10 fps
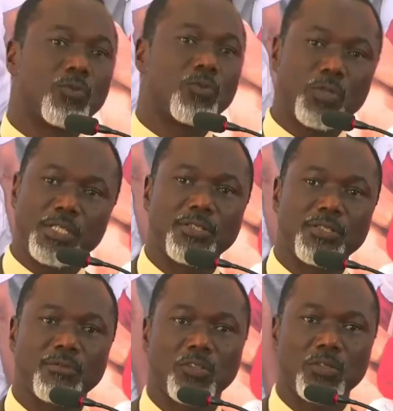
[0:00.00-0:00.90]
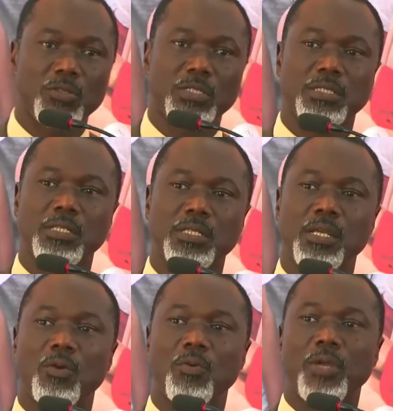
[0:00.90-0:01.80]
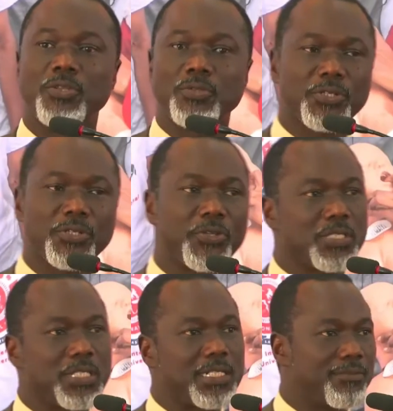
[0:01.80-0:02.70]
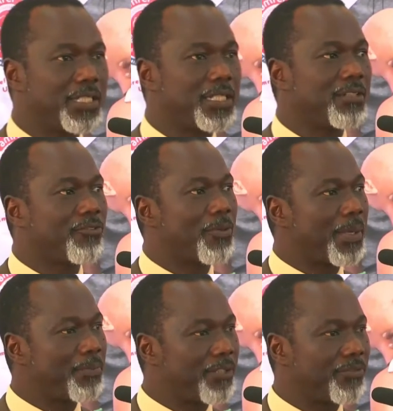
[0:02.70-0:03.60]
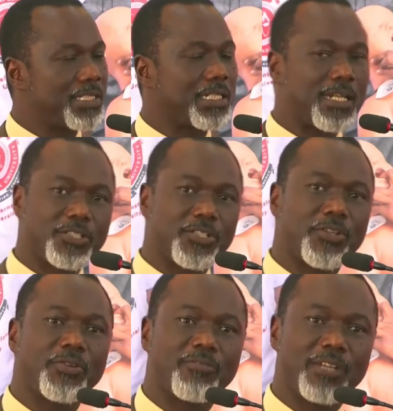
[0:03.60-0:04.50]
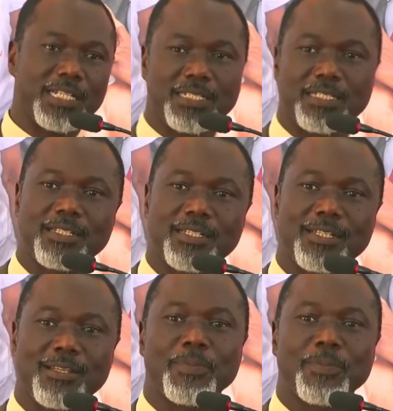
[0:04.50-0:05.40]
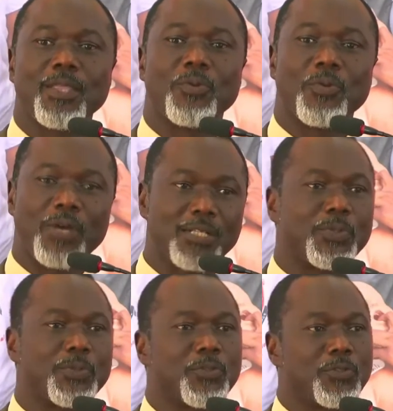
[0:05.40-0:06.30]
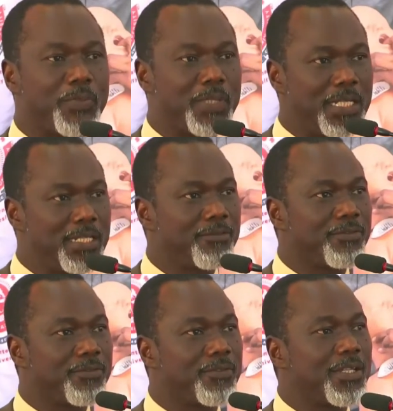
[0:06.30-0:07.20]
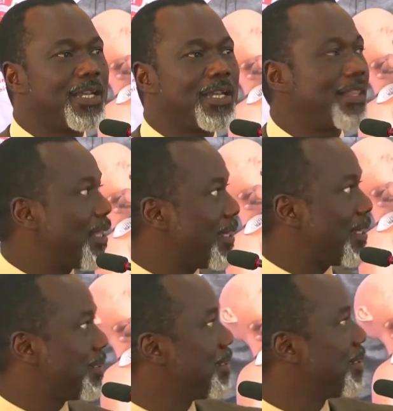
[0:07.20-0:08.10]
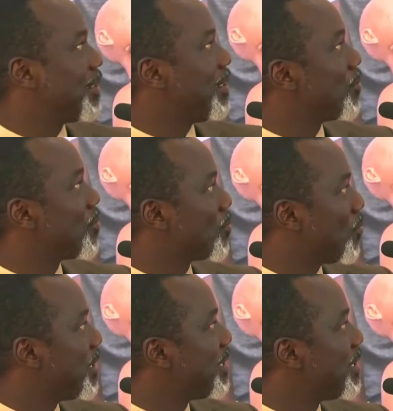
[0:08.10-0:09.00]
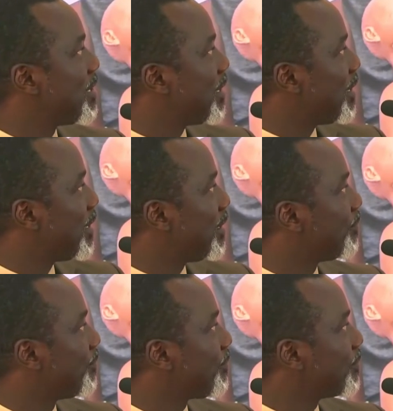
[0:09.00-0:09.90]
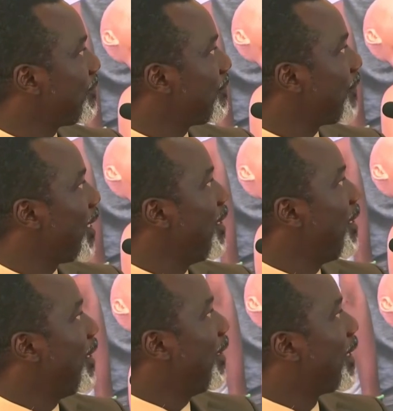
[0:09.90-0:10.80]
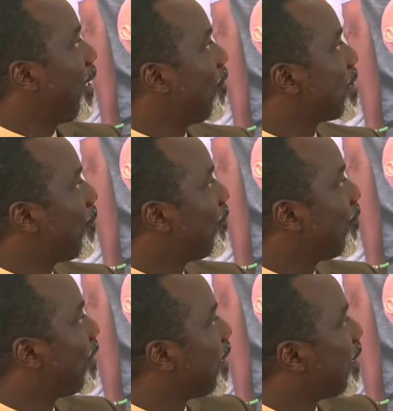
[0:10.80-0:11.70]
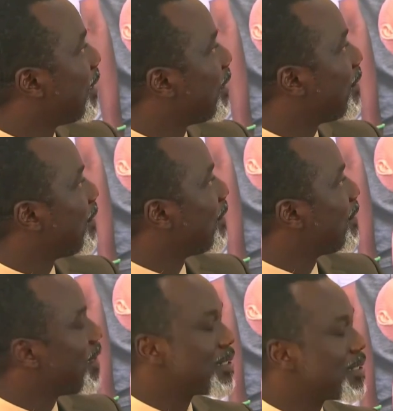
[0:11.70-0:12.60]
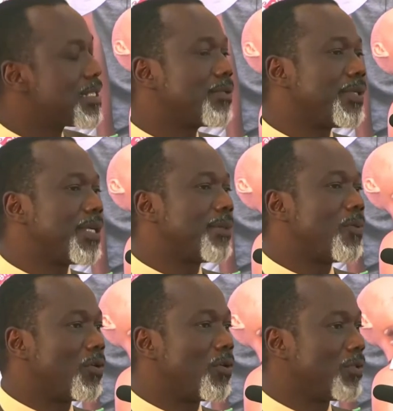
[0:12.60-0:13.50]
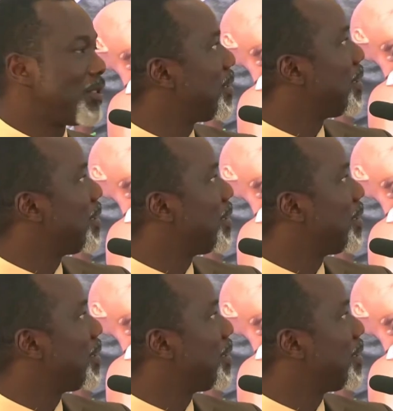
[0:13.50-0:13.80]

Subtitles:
Quality, of course, when you show your certificate from AMREF International University, we want people to believe that it was quality training. Now, some of the things that we uphold